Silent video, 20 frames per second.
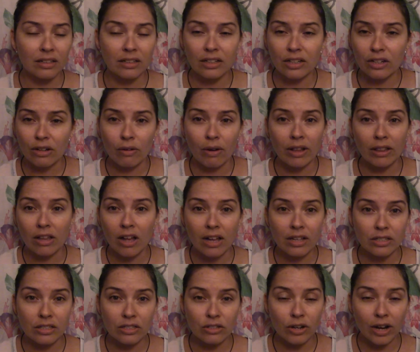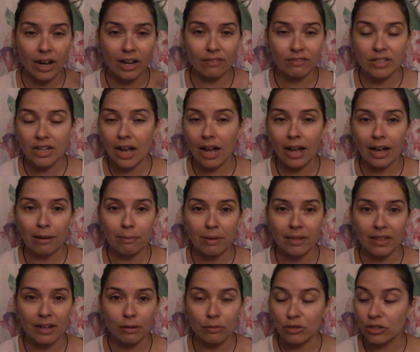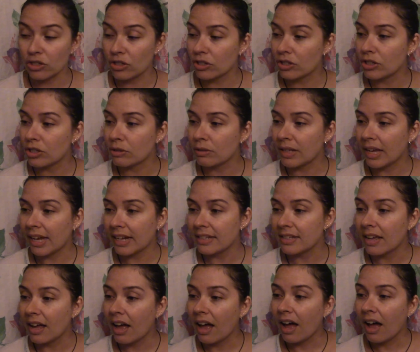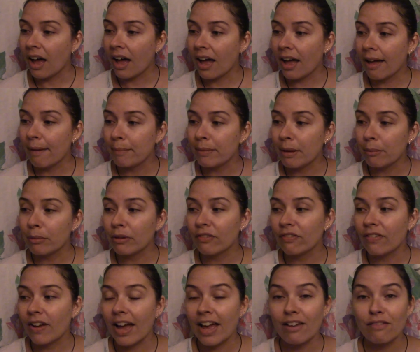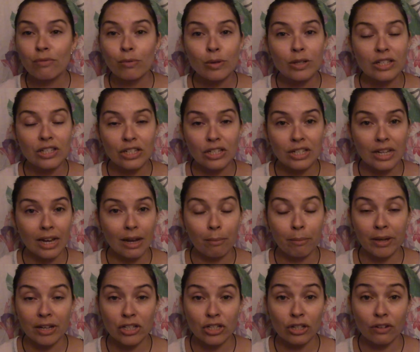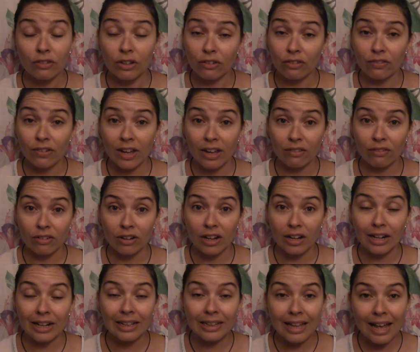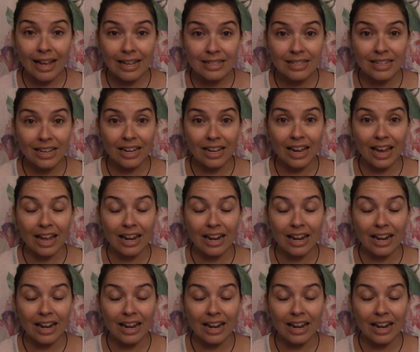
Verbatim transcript: you know, I lost track of time and then it was just too late. Um, number five was to take a picture of your favorite classic,